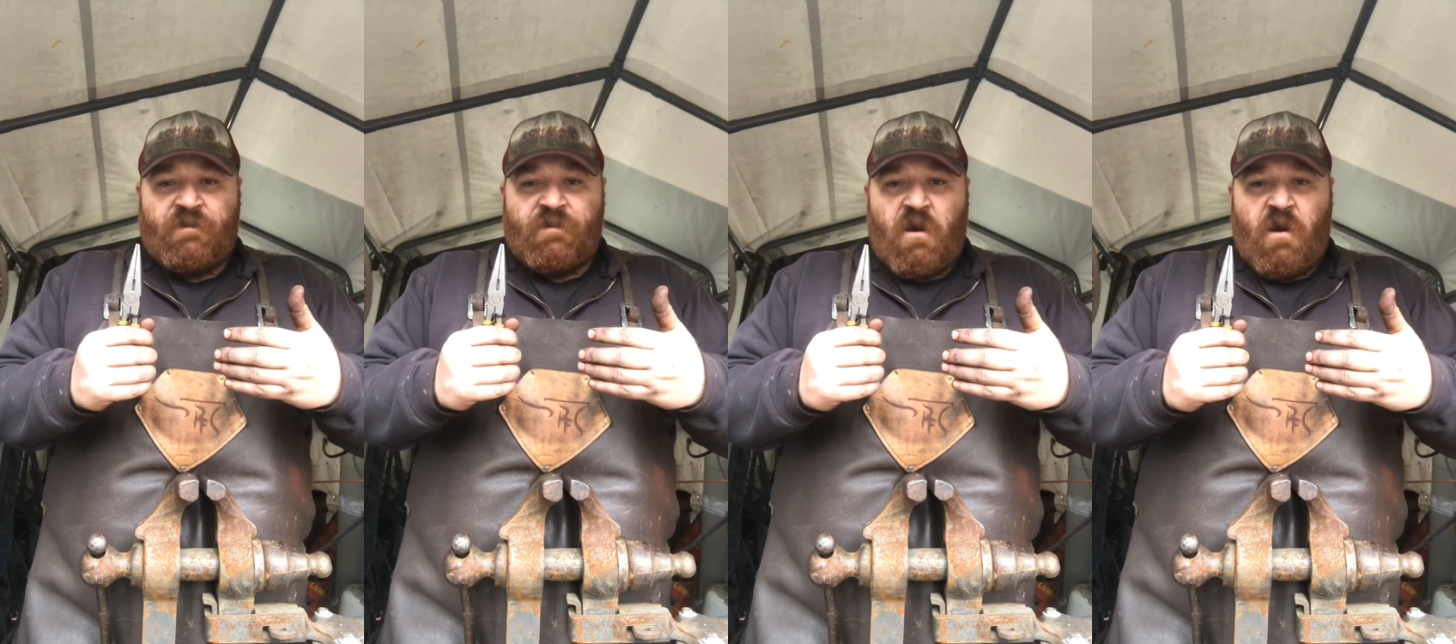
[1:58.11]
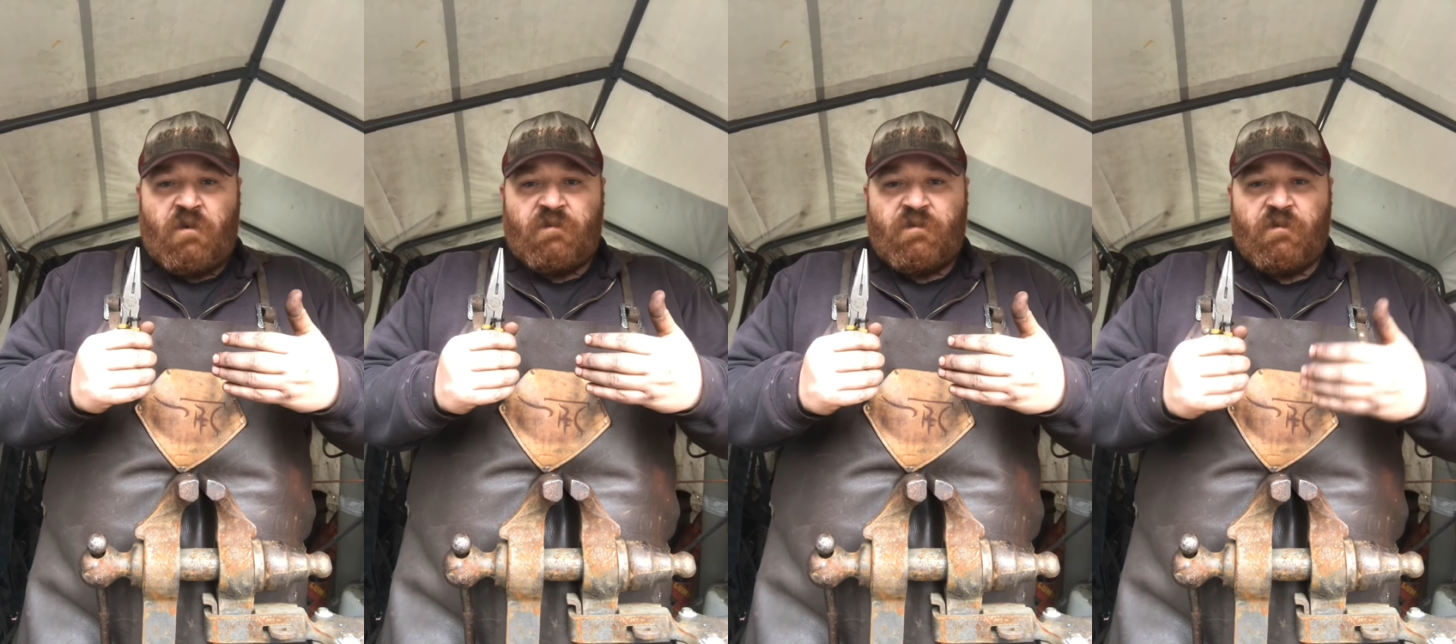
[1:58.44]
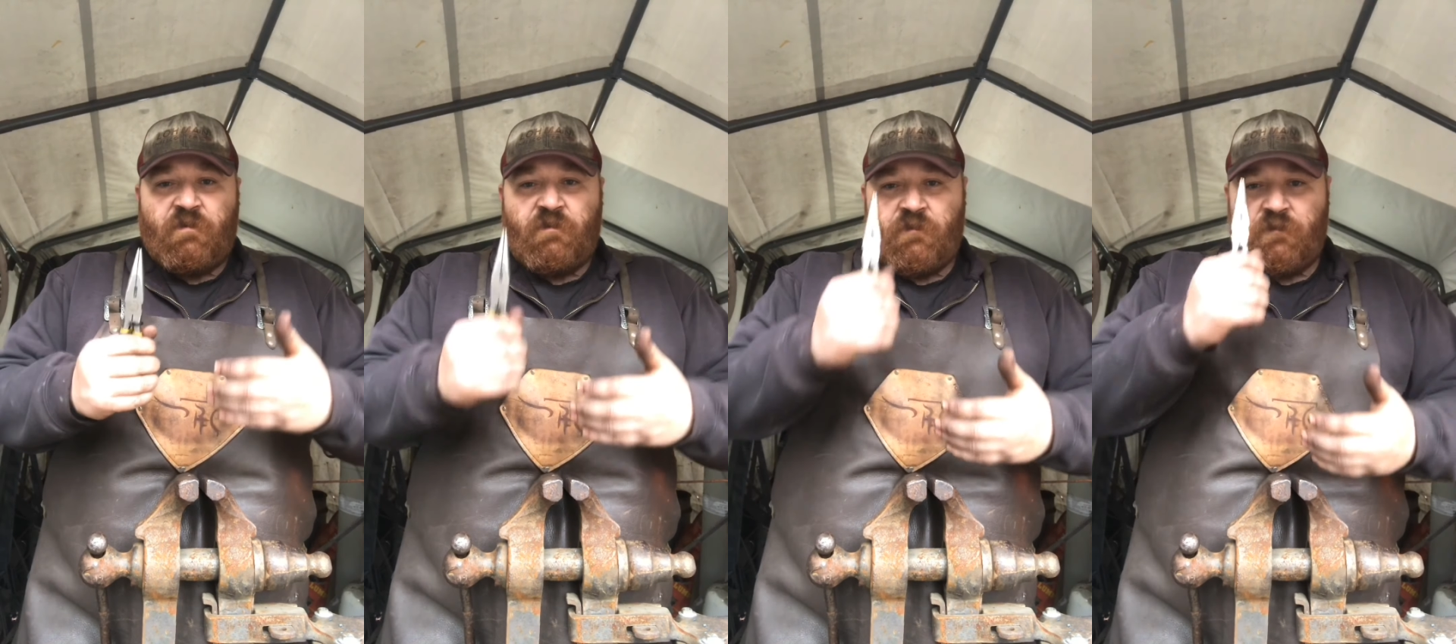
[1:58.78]
tongs,
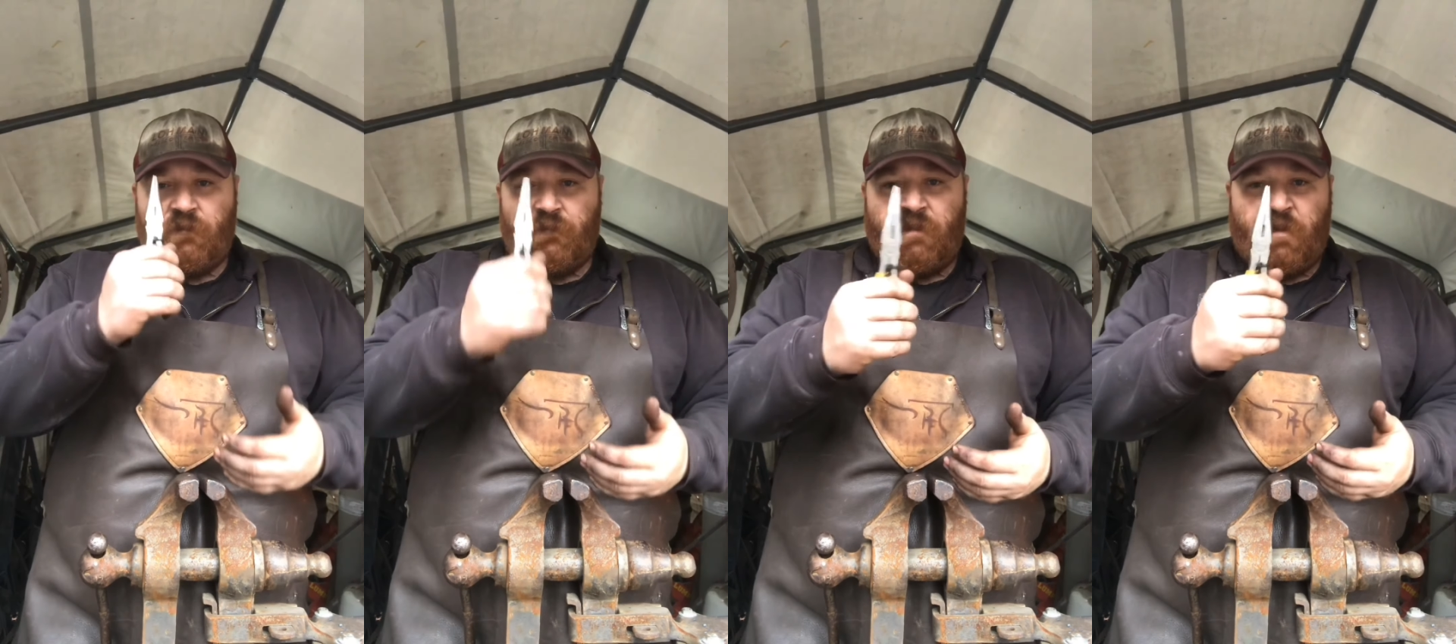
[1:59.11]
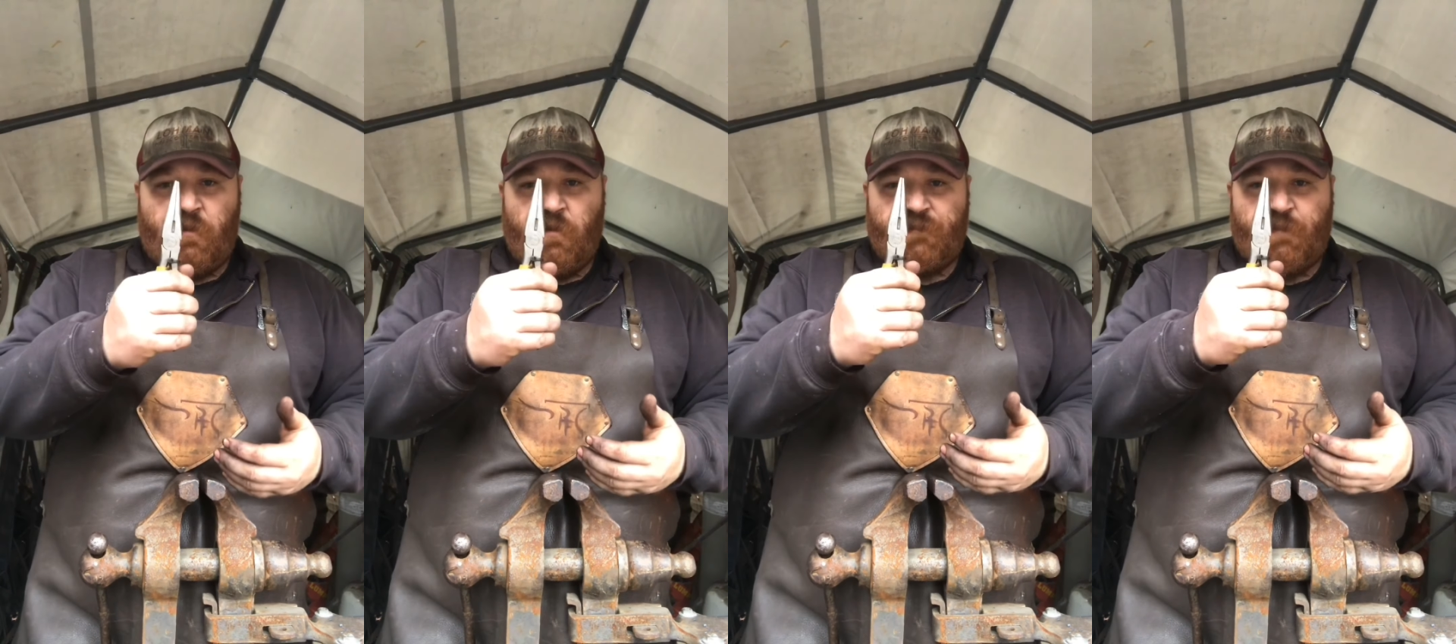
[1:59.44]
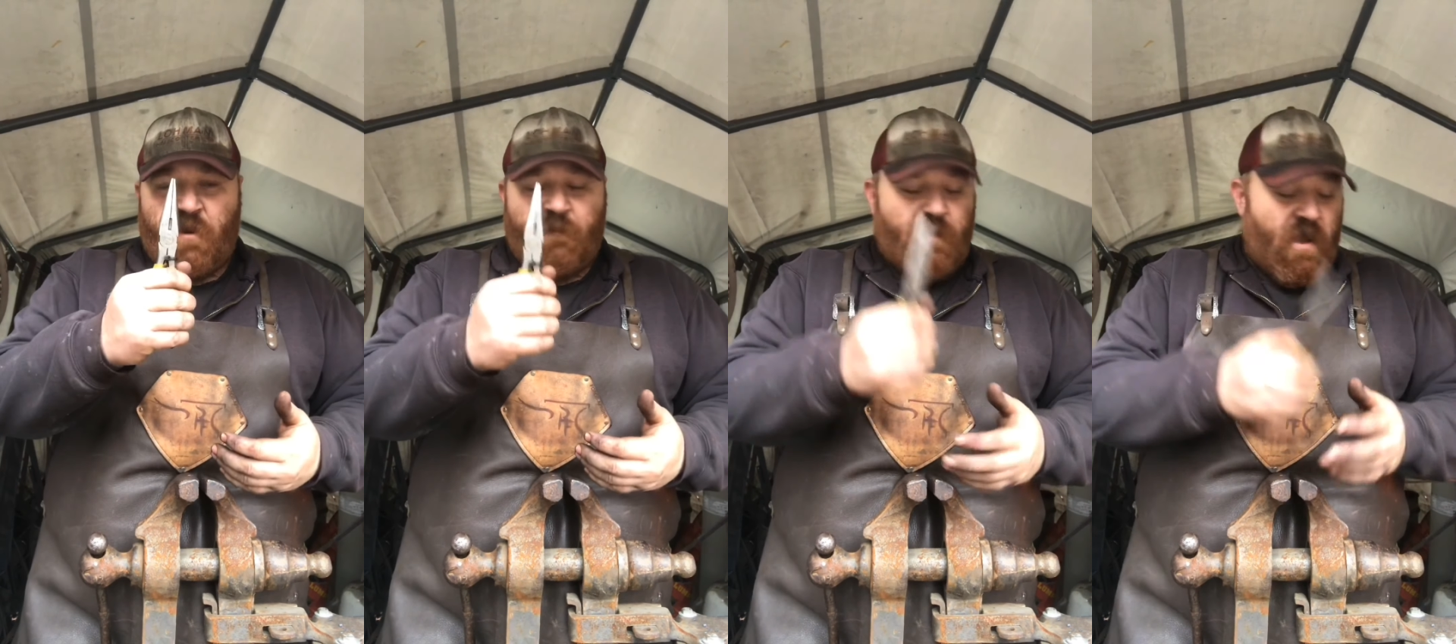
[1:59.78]
needle nose
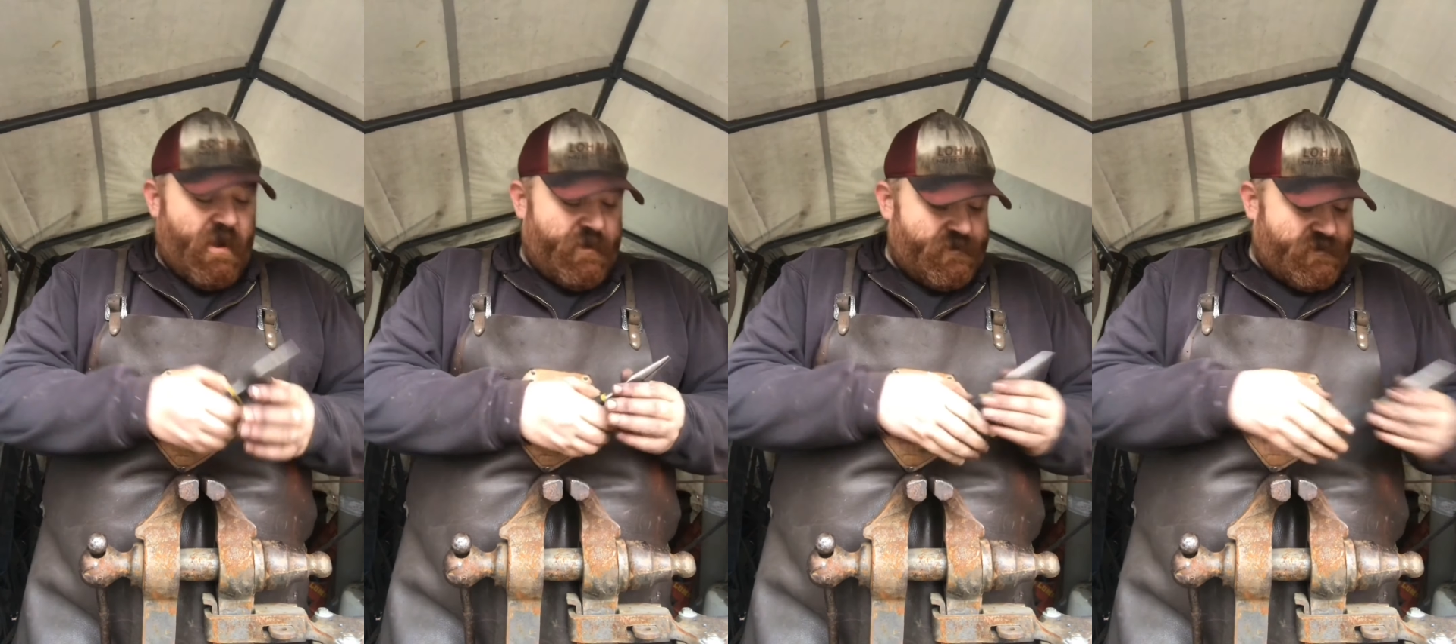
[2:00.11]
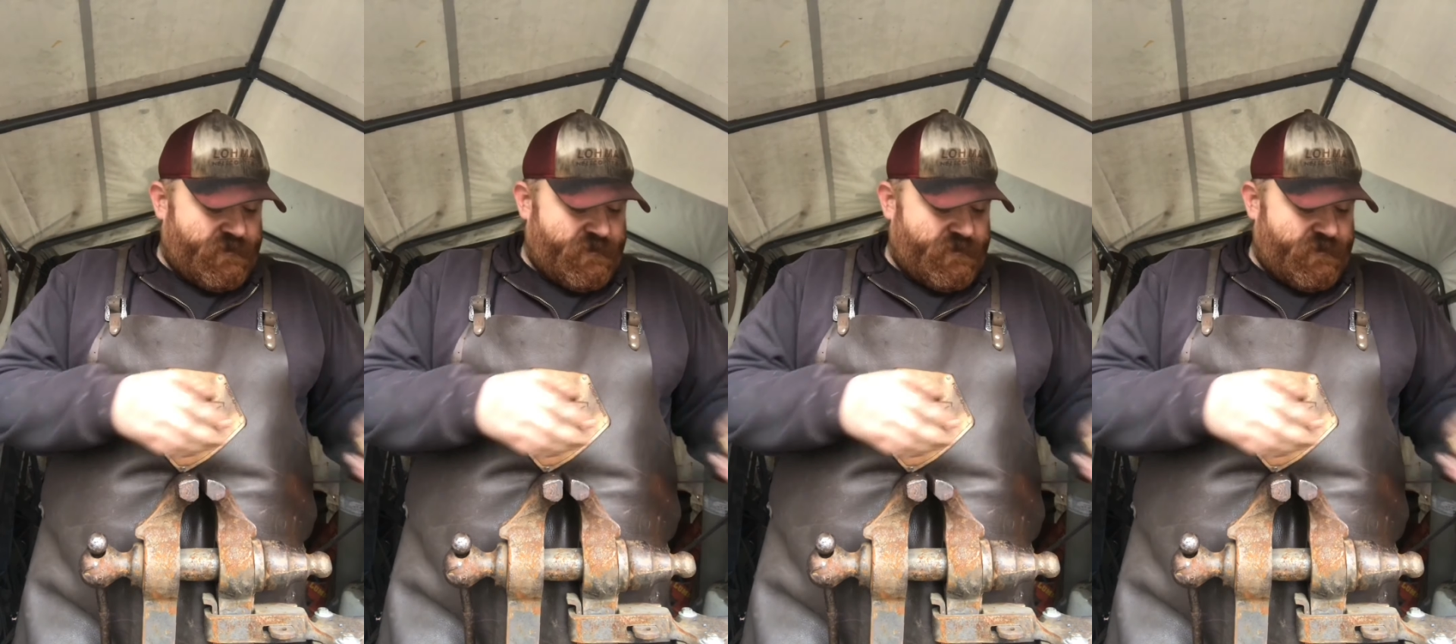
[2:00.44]
pair of pliers,